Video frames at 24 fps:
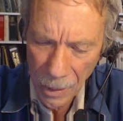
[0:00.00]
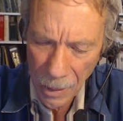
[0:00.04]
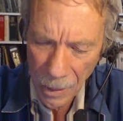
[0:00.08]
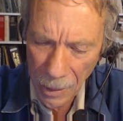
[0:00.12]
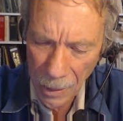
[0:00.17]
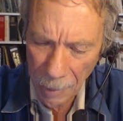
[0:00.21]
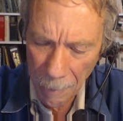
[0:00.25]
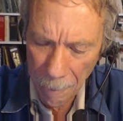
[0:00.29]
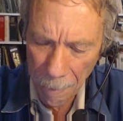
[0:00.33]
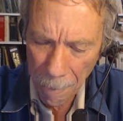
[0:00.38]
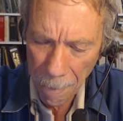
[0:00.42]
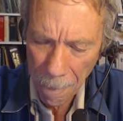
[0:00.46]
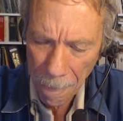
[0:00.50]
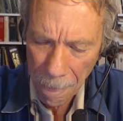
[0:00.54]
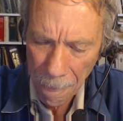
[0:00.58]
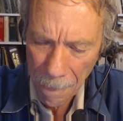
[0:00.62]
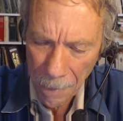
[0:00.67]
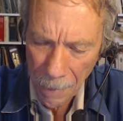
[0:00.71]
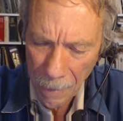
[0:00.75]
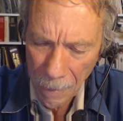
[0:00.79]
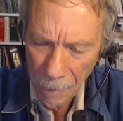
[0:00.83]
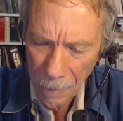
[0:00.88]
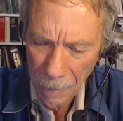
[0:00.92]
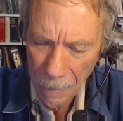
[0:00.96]

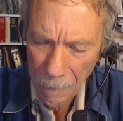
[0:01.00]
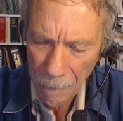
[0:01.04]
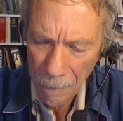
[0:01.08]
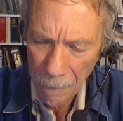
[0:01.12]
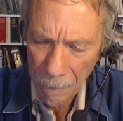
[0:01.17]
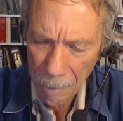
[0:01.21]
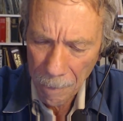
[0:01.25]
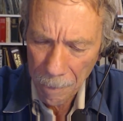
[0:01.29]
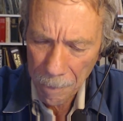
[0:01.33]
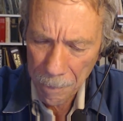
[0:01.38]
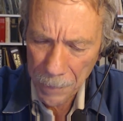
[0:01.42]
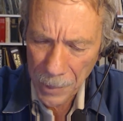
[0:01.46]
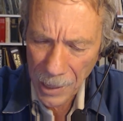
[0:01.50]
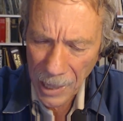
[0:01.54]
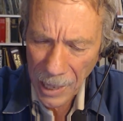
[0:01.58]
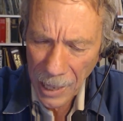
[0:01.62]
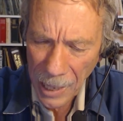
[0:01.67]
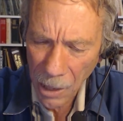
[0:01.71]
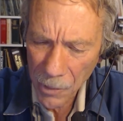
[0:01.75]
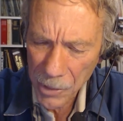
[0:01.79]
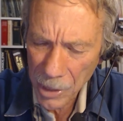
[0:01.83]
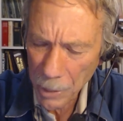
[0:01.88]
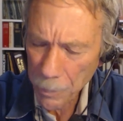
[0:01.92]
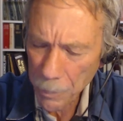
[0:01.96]
But
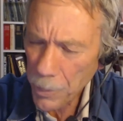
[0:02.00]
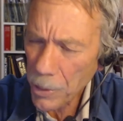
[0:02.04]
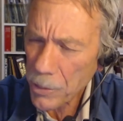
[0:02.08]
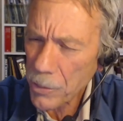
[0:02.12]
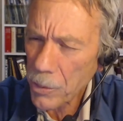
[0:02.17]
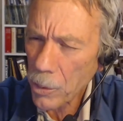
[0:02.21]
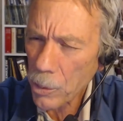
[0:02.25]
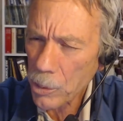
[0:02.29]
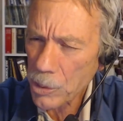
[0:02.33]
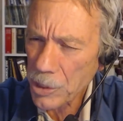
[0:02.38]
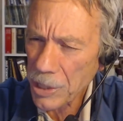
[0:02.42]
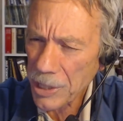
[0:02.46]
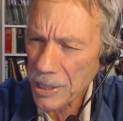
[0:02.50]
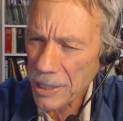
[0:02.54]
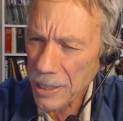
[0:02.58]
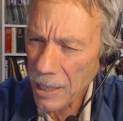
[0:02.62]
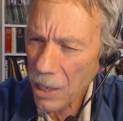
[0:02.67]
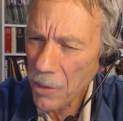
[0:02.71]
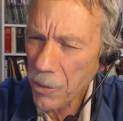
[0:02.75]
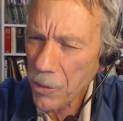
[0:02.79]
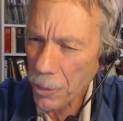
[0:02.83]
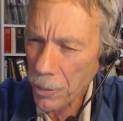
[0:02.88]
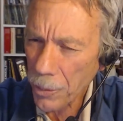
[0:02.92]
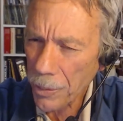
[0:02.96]
how they put those
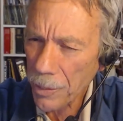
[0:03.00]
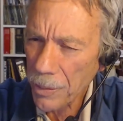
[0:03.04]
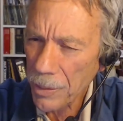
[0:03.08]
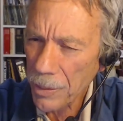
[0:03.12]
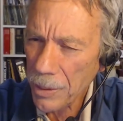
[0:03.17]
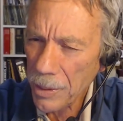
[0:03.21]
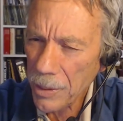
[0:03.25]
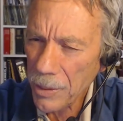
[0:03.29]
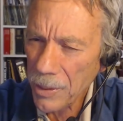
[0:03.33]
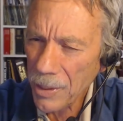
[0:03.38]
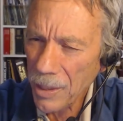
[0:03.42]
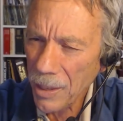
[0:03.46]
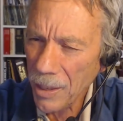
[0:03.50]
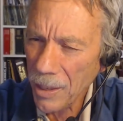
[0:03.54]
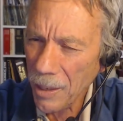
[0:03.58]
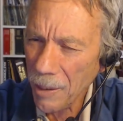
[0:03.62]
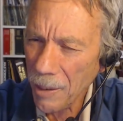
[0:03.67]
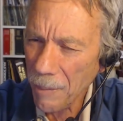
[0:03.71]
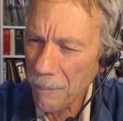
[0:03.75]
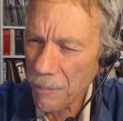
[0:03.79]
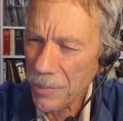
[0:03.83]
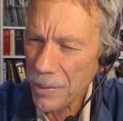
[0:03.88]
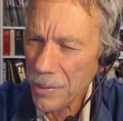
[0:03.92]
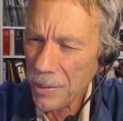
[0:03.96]
together
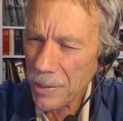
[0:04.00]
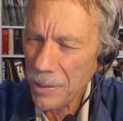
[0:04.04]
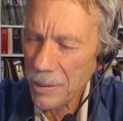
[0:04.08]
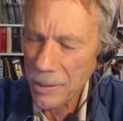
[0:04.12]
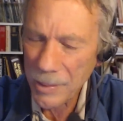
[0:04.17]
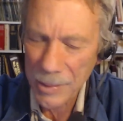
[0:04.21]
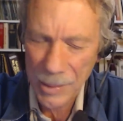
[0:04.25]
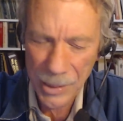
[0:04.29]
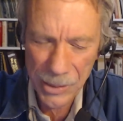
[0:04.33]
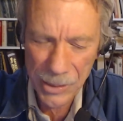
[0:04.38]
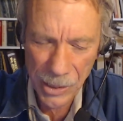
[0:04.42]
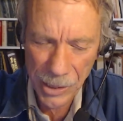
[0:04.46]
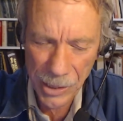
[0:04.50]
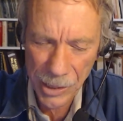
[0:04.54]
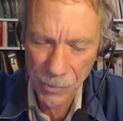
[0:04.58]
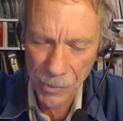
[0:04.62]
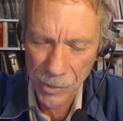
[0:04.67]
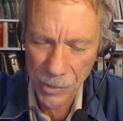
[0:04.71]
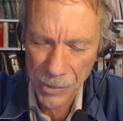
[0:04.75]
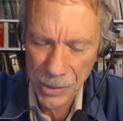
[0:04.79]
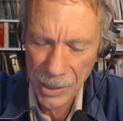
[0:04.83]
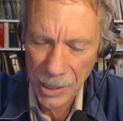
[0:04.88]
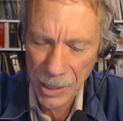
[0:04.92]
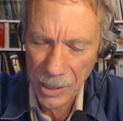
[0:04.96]
is a
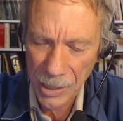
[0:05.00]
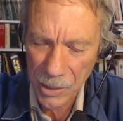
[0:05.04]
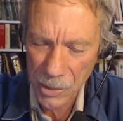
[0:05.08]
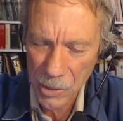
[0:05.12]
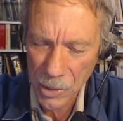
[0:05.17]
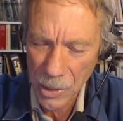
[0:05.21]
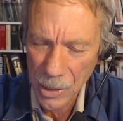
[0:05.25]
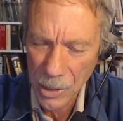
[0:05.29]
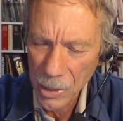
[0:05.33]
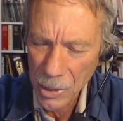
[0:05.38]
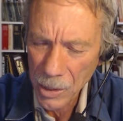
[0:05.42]
different thing.